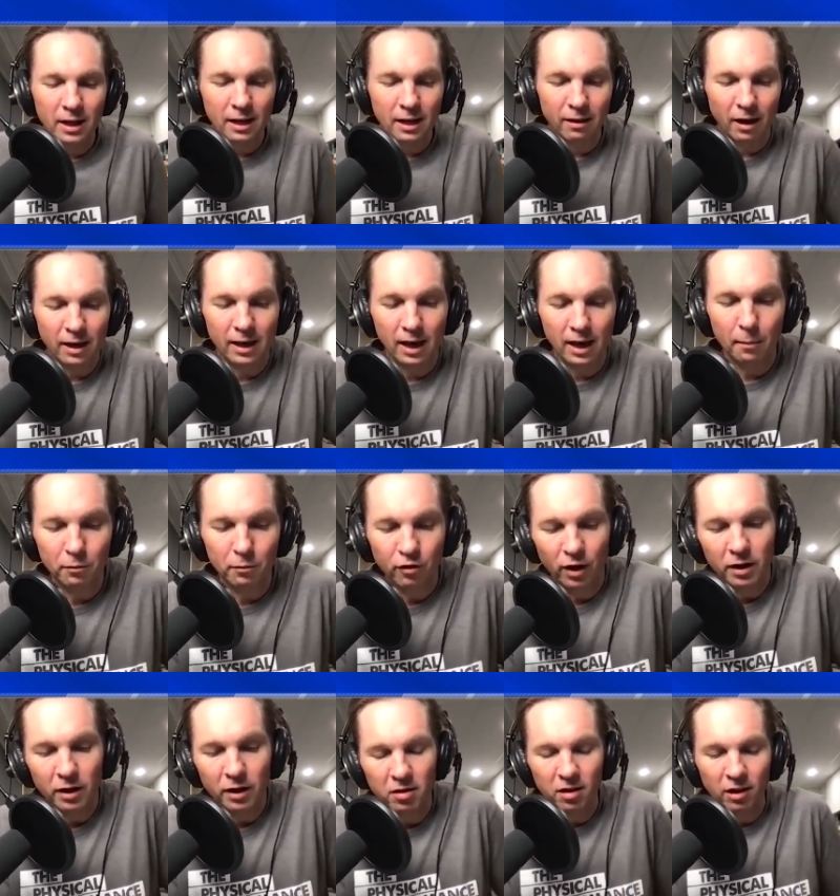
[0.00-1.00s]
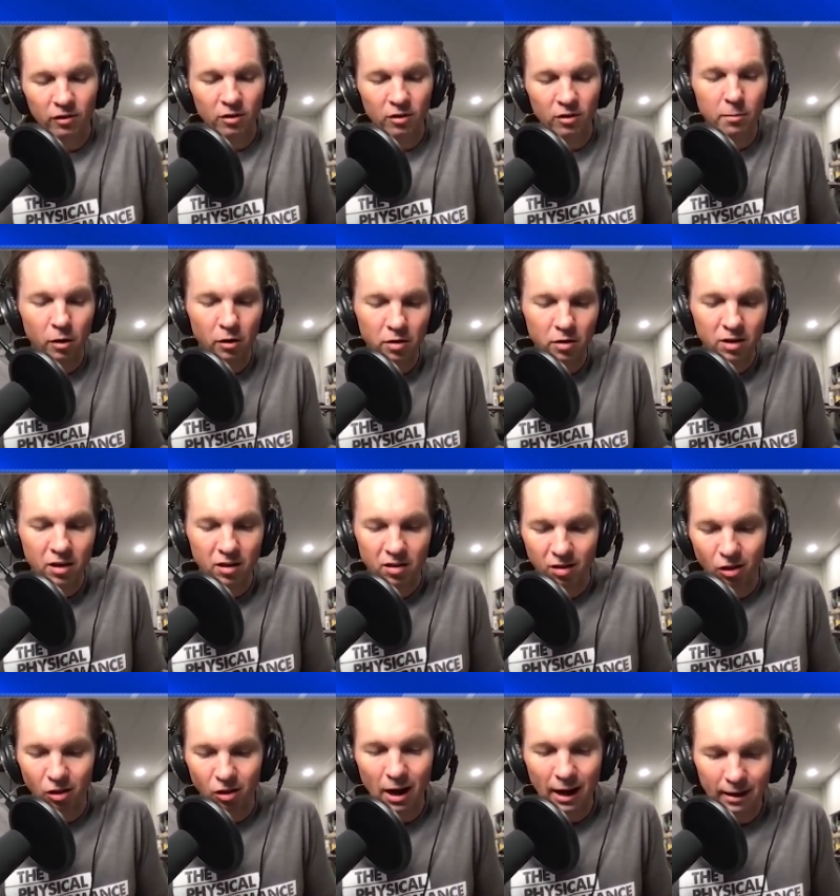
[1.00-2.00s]
Here they come. Training session most
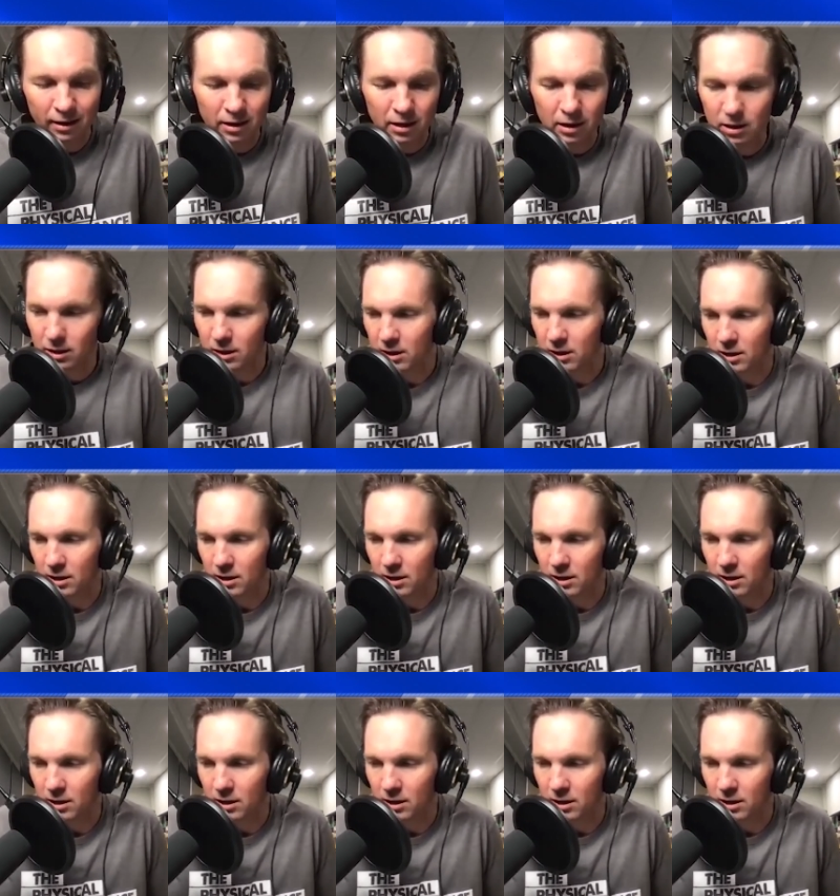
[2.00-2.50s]
disliked.